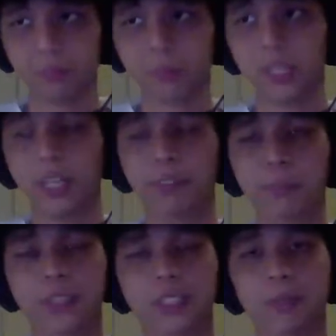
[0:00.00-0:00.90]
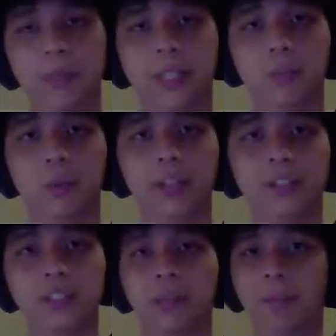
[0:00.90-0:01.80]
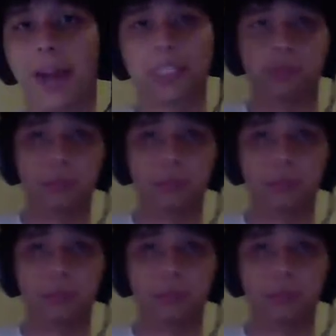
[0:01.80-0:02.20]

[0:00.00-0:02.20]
of the participants went to the maximum.